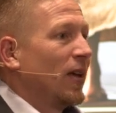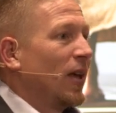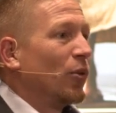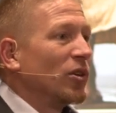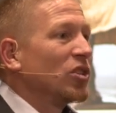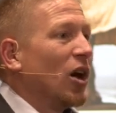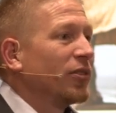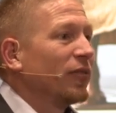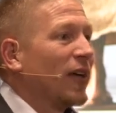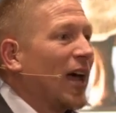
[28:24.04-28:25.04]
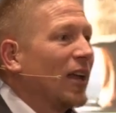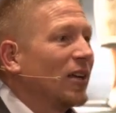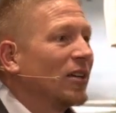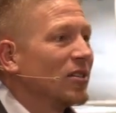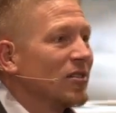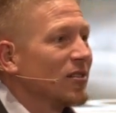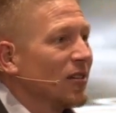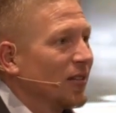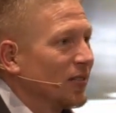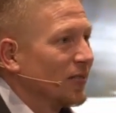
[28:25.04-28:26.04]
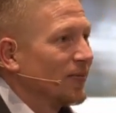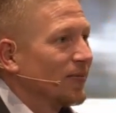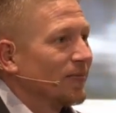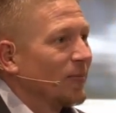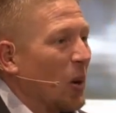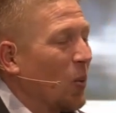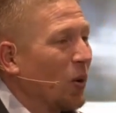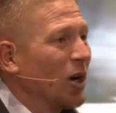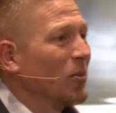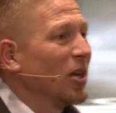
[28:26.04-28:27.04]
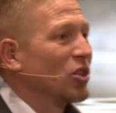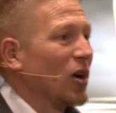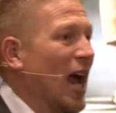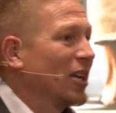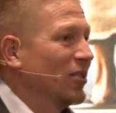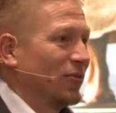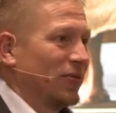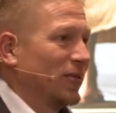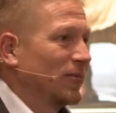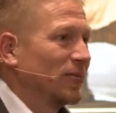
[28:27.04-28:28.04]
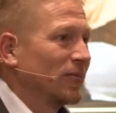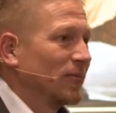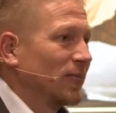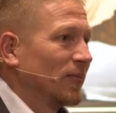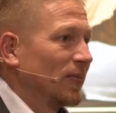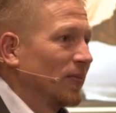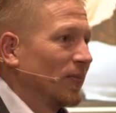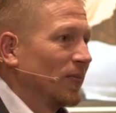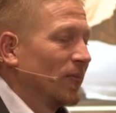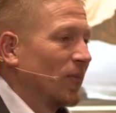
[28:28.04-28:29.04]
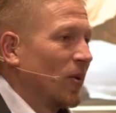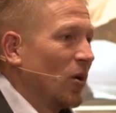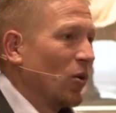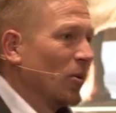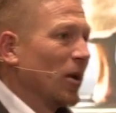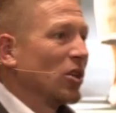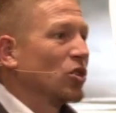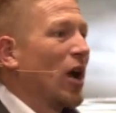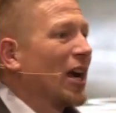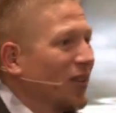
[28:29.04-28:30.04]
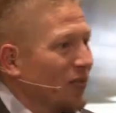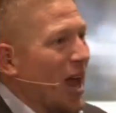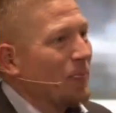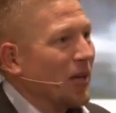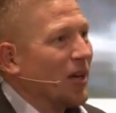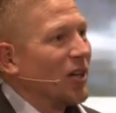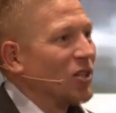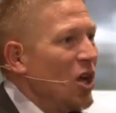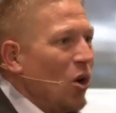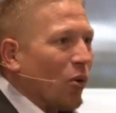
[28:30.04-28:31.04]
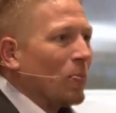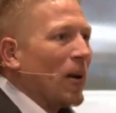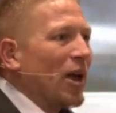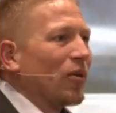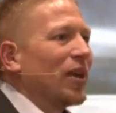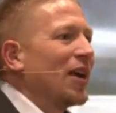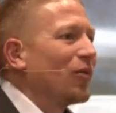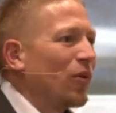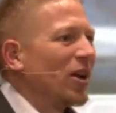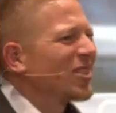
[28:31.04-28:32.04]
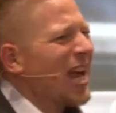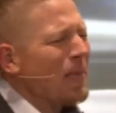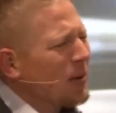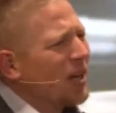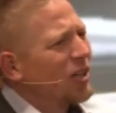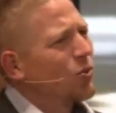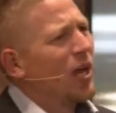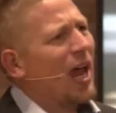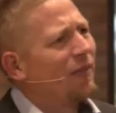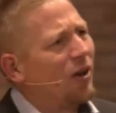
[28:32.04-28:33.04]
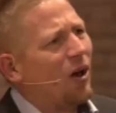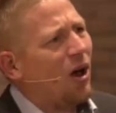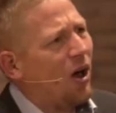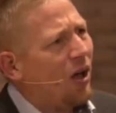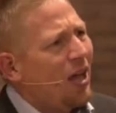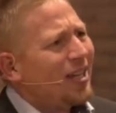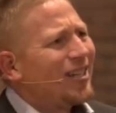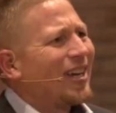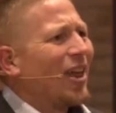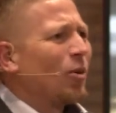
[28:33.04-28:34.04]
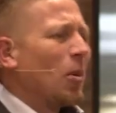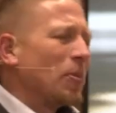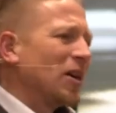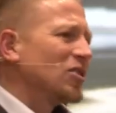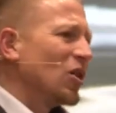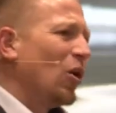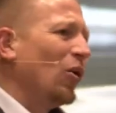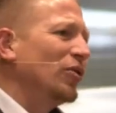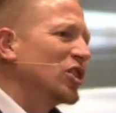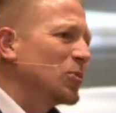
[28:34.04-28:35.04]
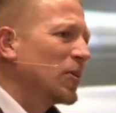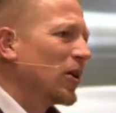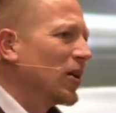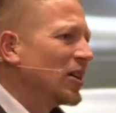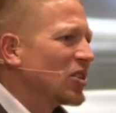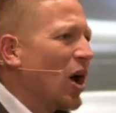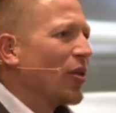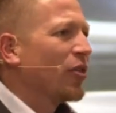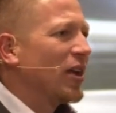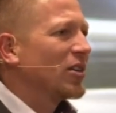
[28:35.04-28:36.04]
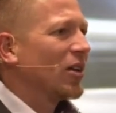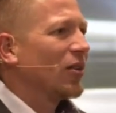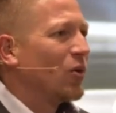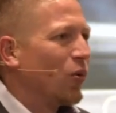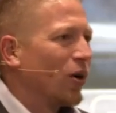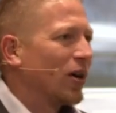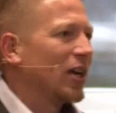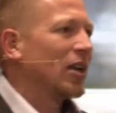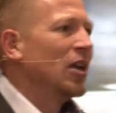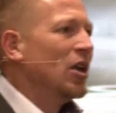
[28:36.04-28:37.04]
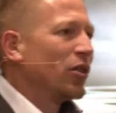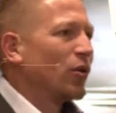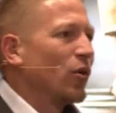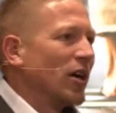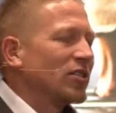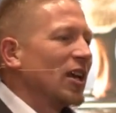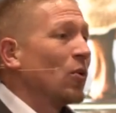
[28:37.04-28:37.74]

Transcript: And the result of that is we're going to be attractive. We're going to be attractive not because we're better than everyone else, not because we have it all together, but because the Holy Spirit is authentically working through us.